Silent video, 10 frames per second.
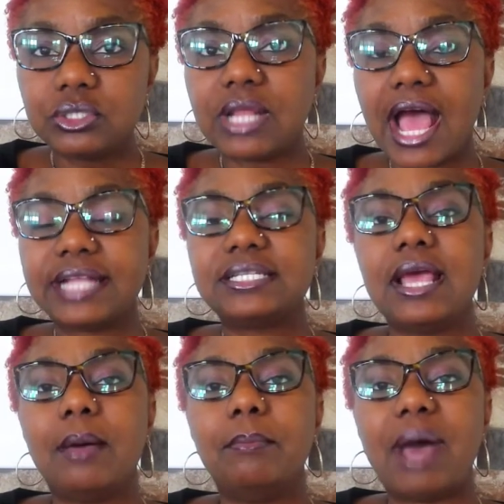that
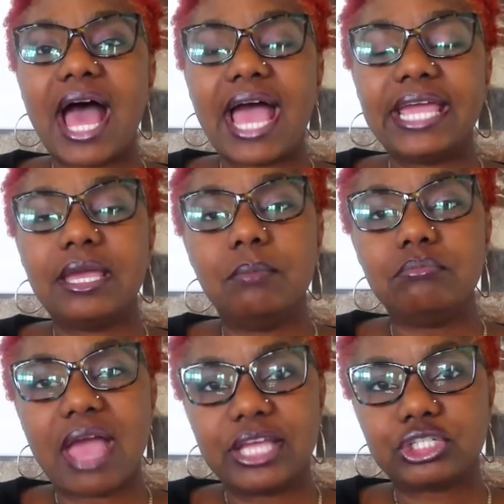by
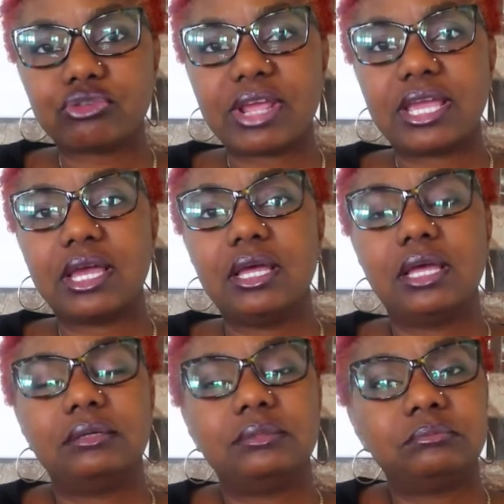measuring
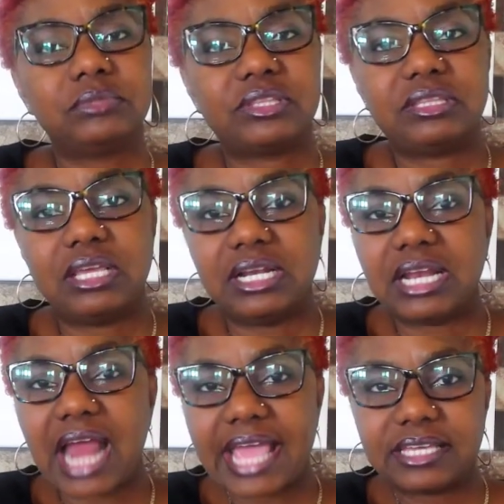
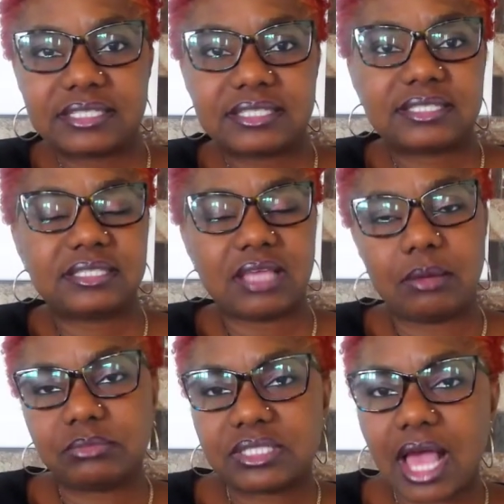likes,
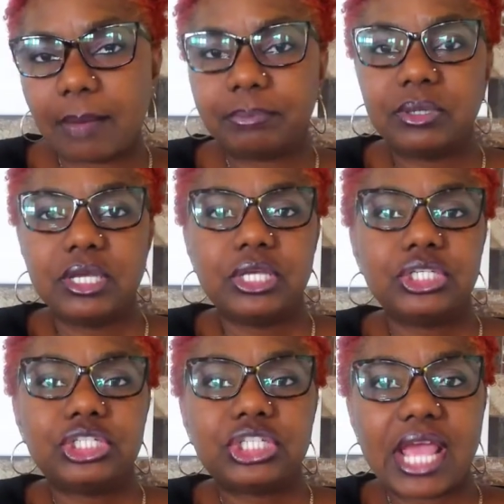thumbs up,
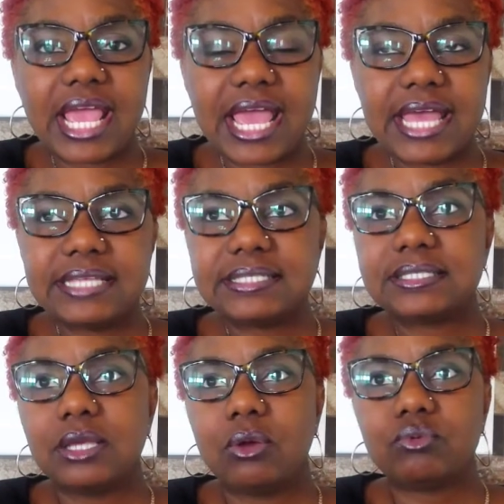
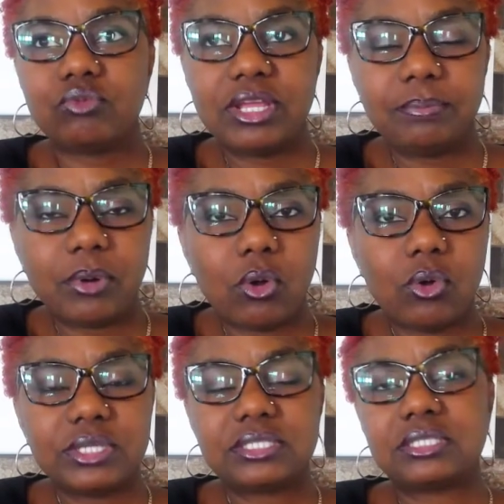shares,
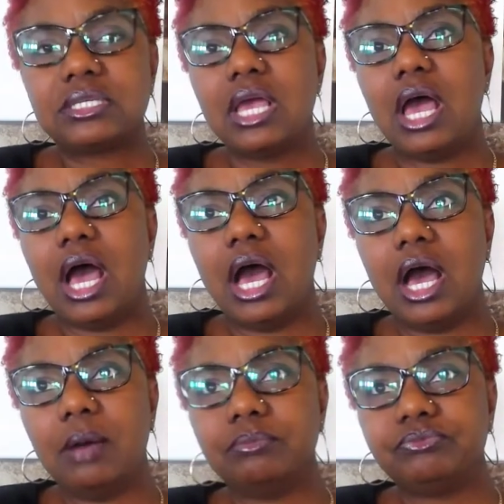reposts,
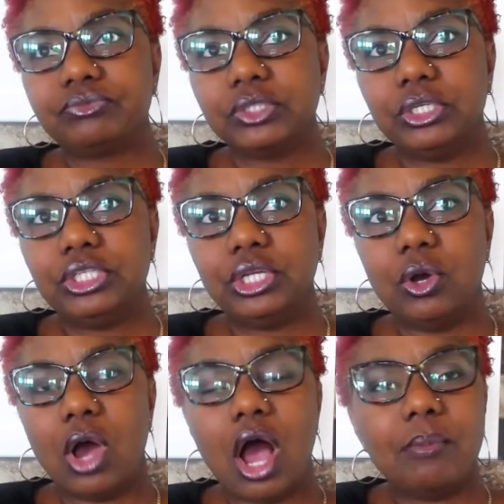
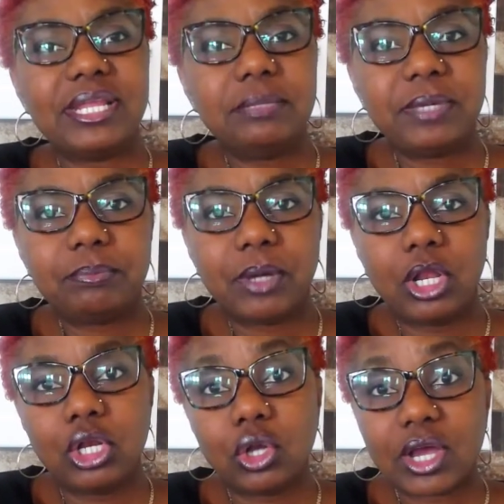how many
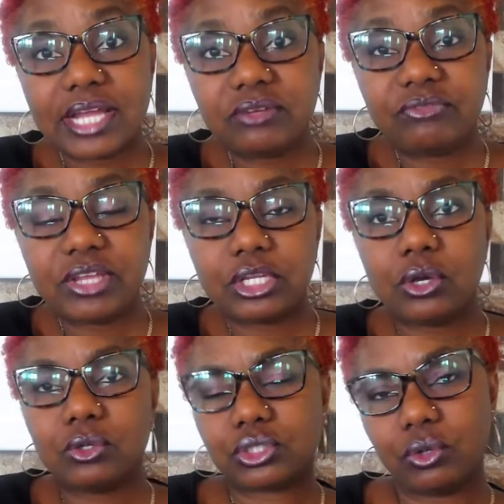people look at the
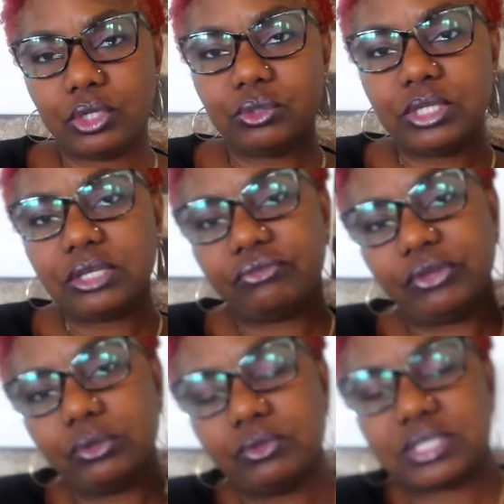video, so unique
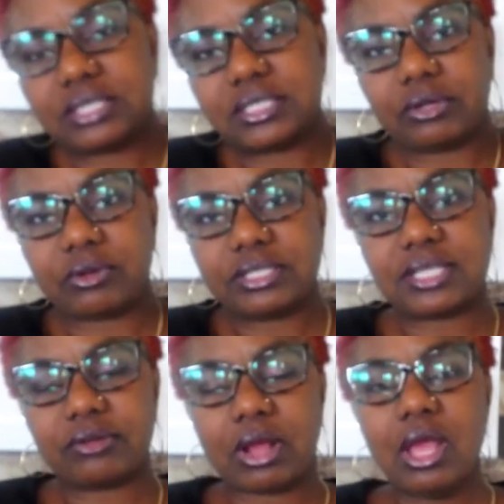views, etc.,
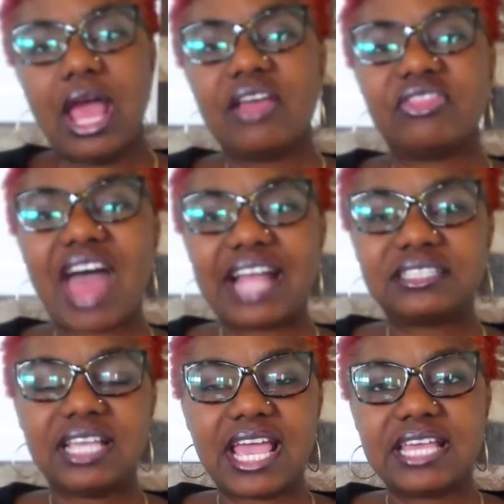etc. That
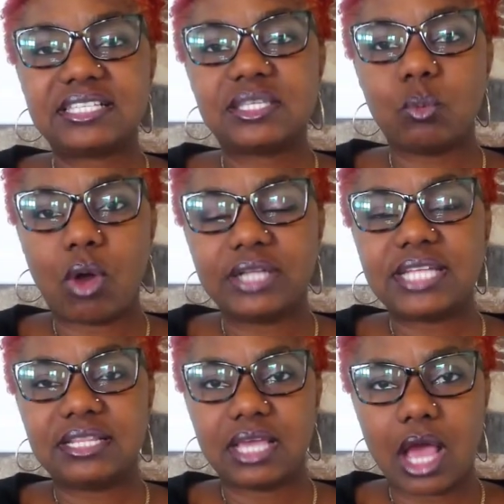is the what
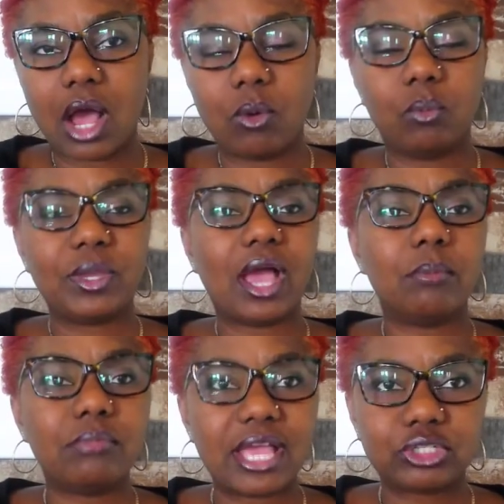and the how. We are
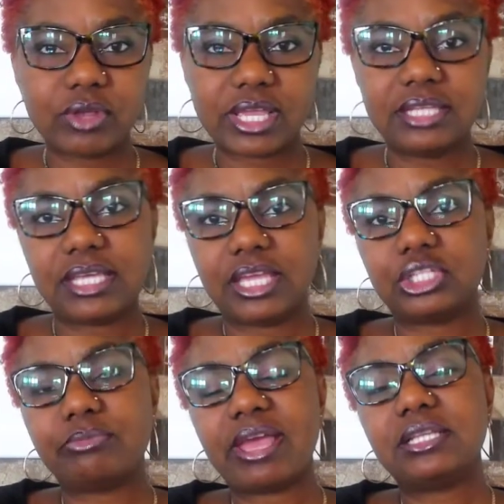measuring
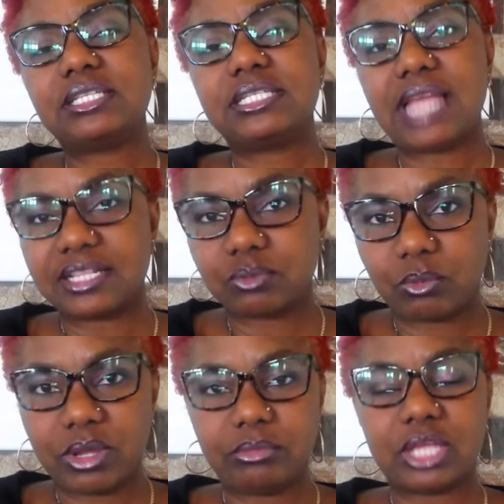engagement. That's what
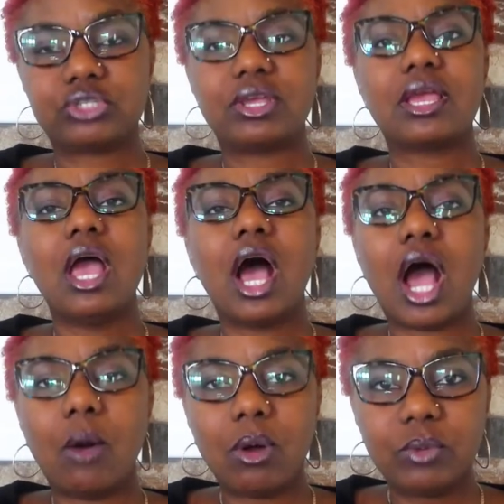we're measuring.
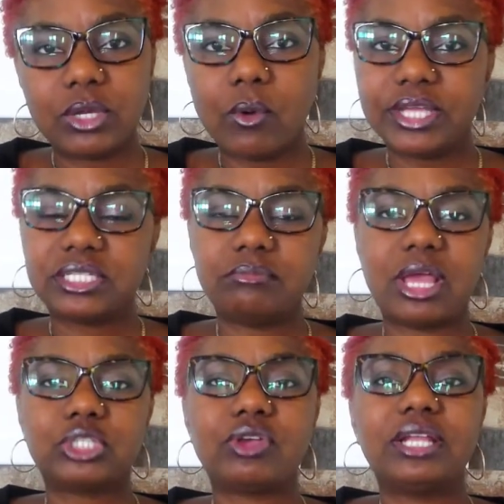How are we going to
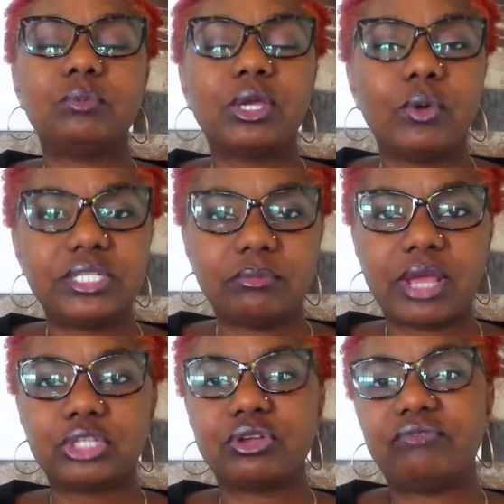measure it? We're going to
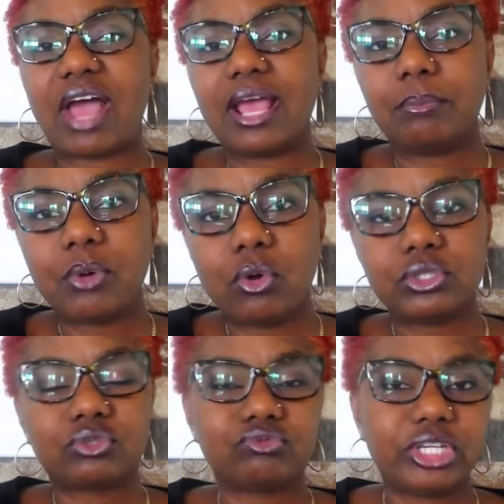measure it via
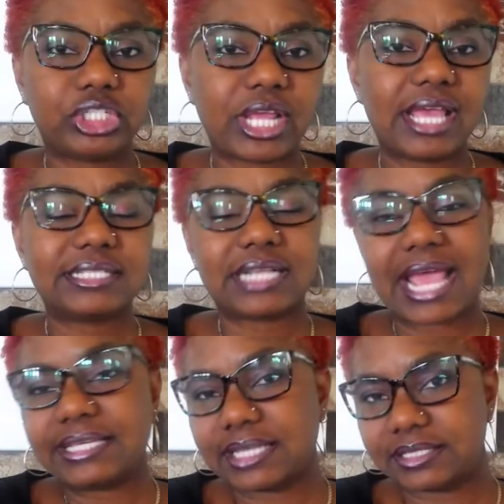posts, reshares,
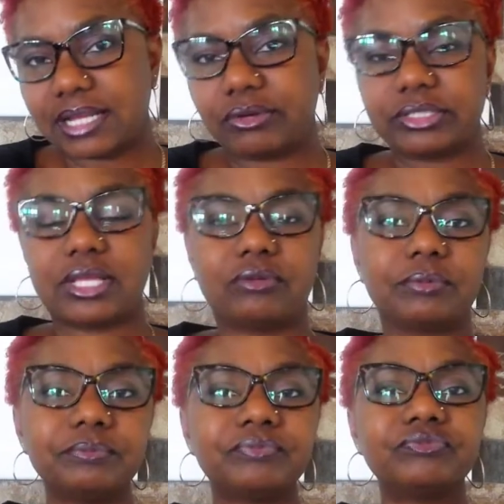likes, etc., etc.
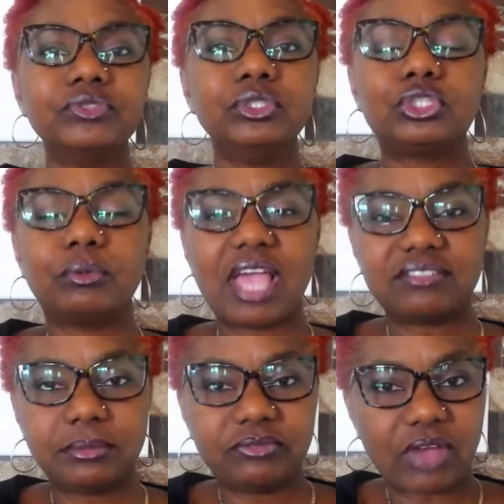So we have
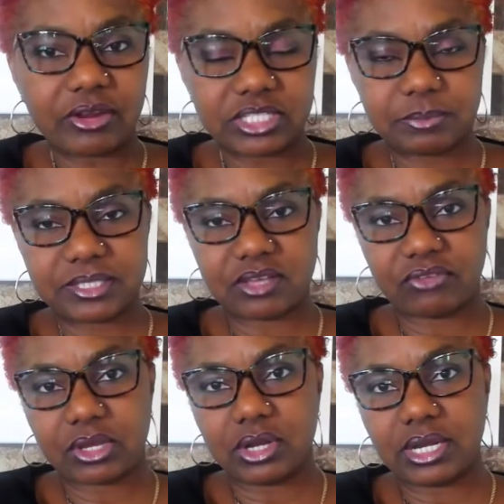to be very
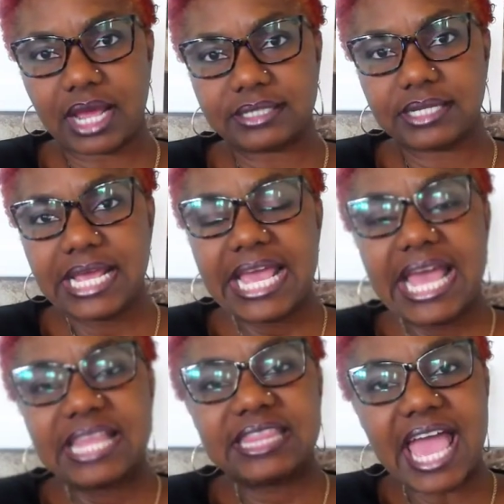specific on that.
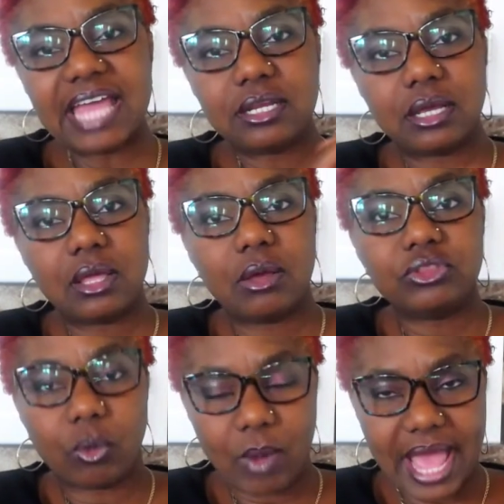Then
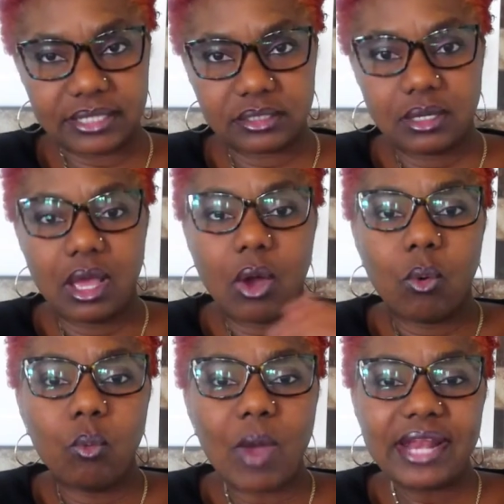the when.
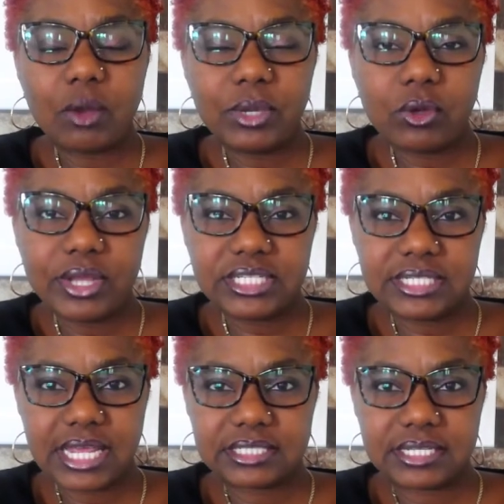When are we going to
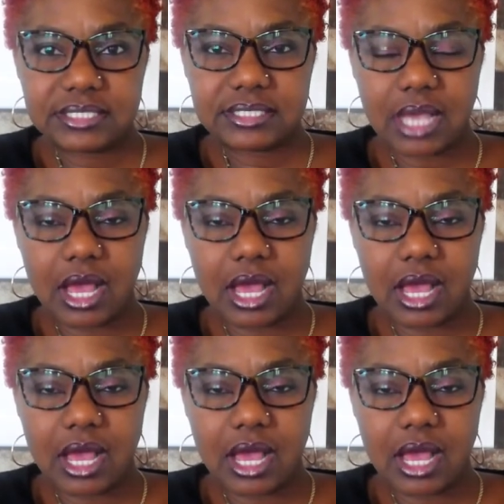take this